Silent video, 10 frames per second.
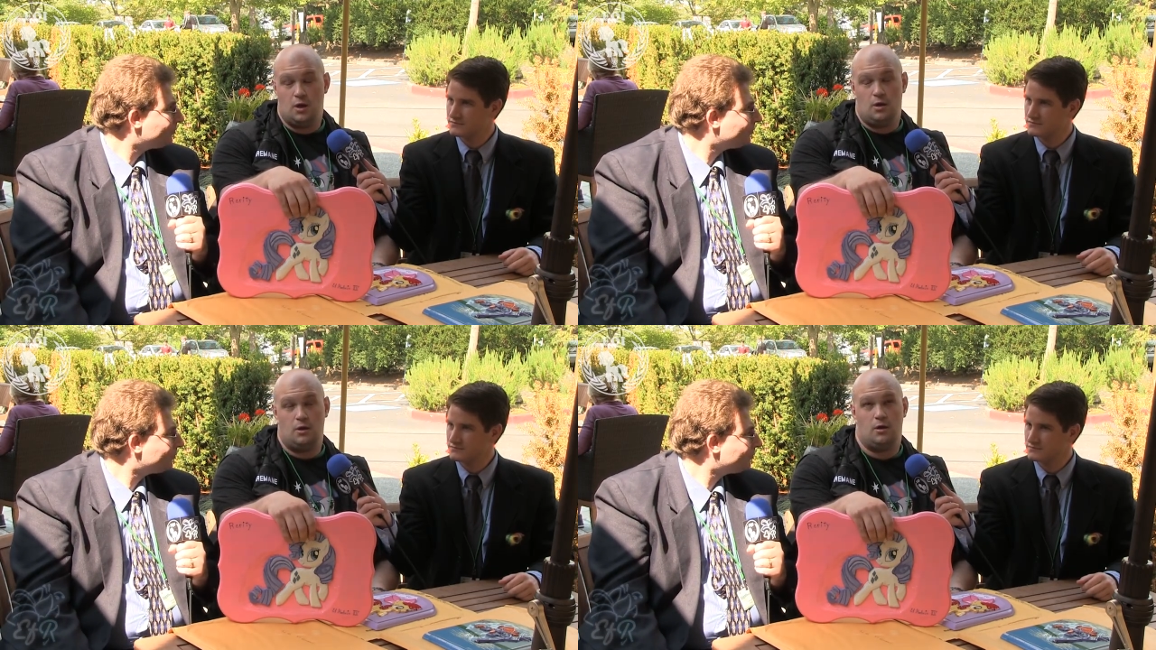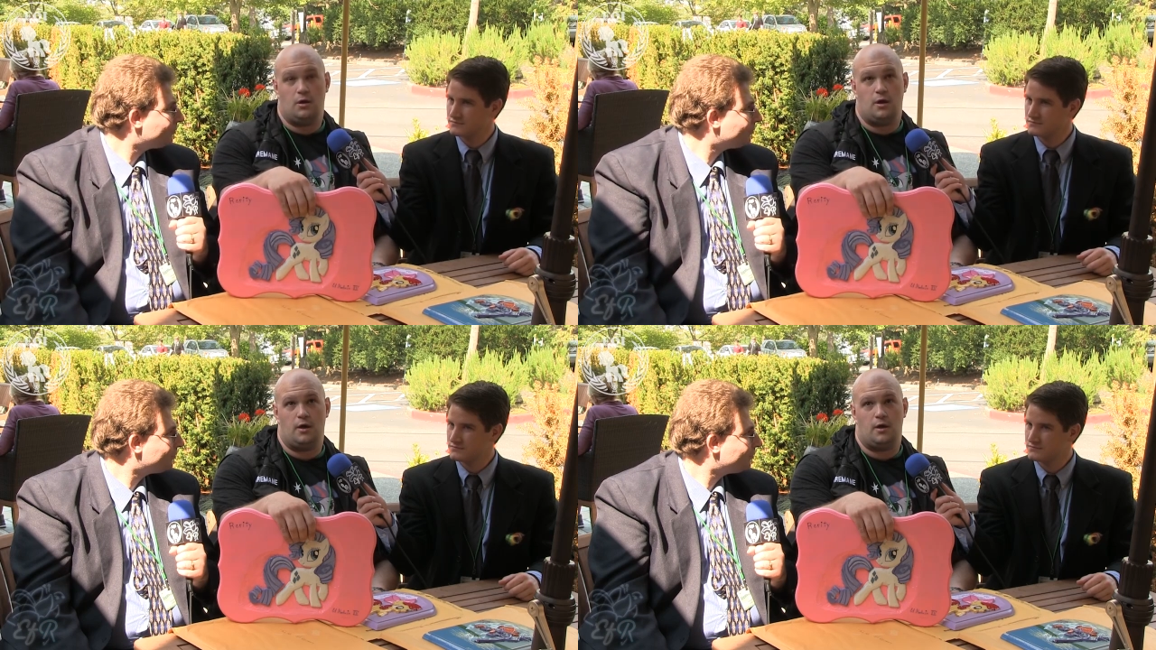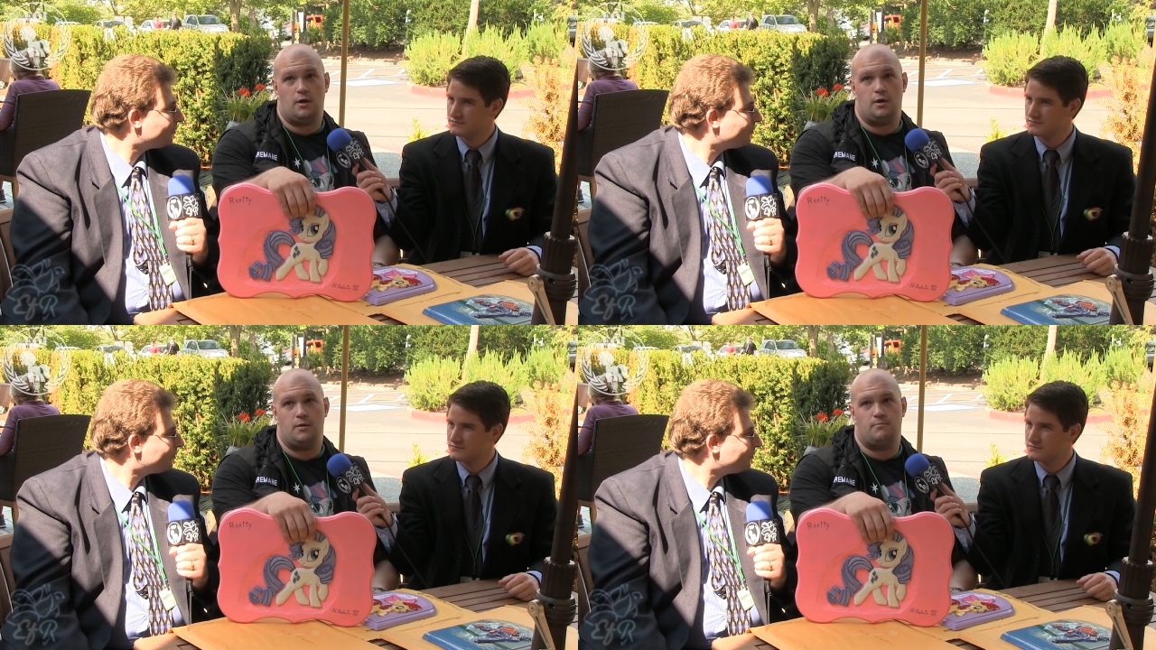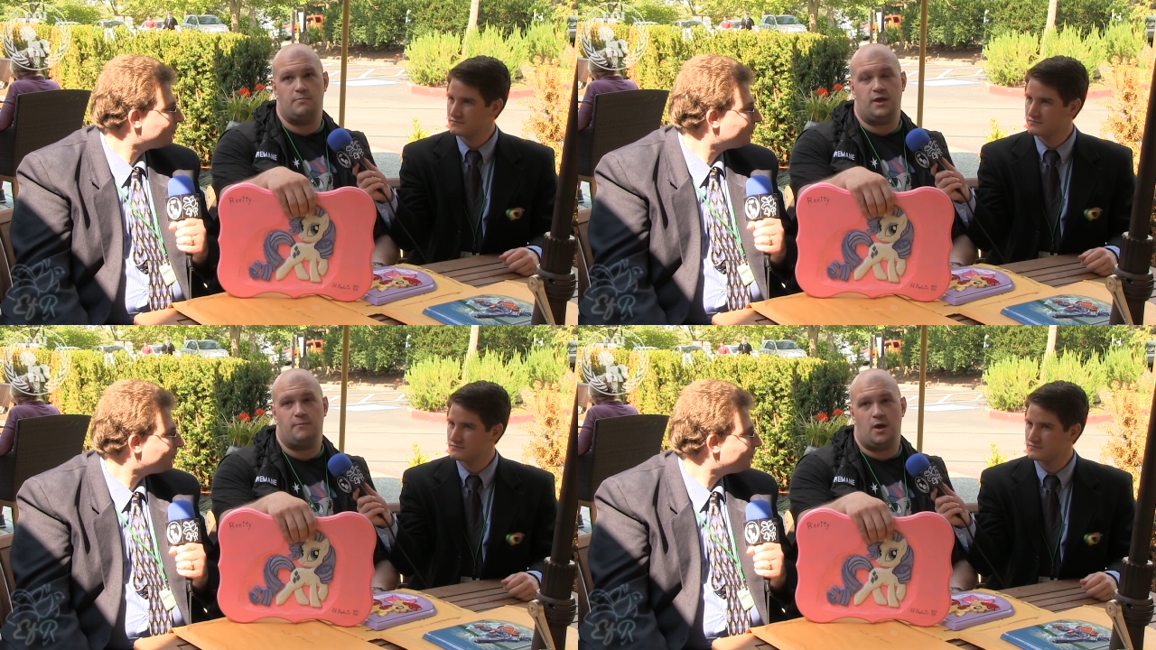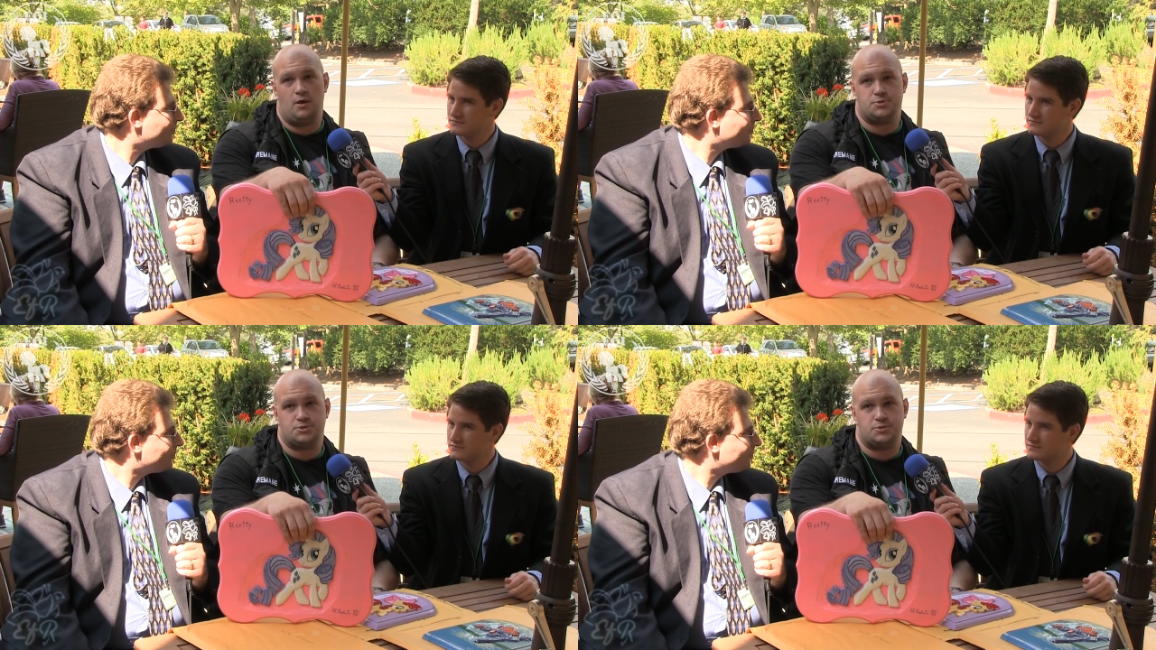Speaker 1: uh, Mickey
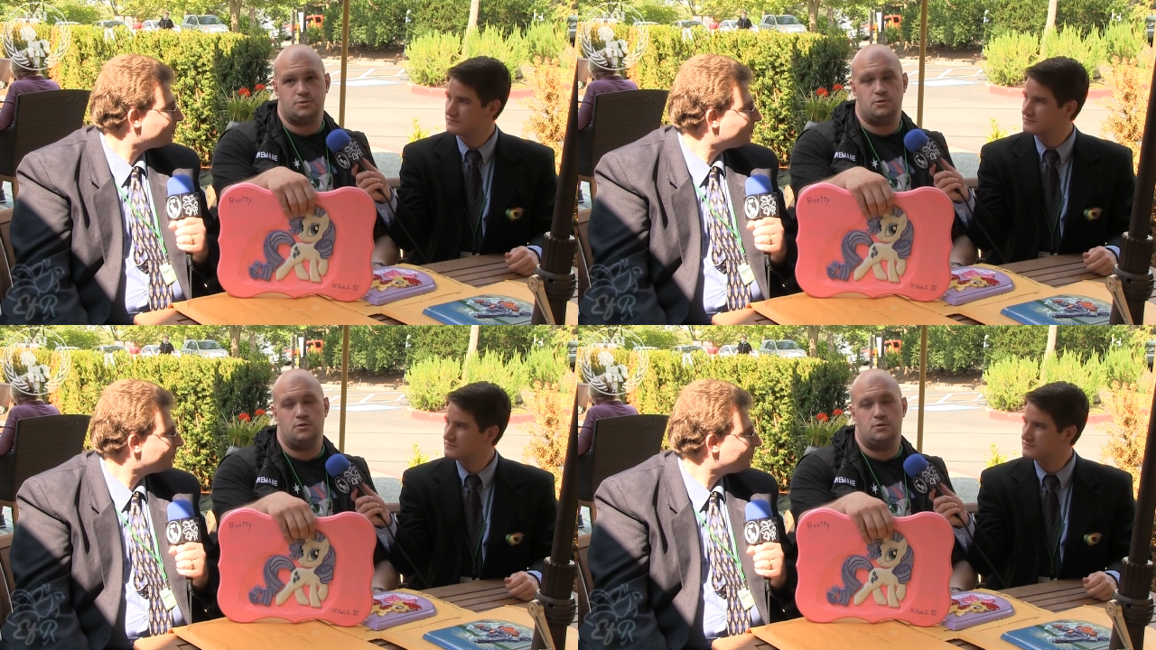Mouse,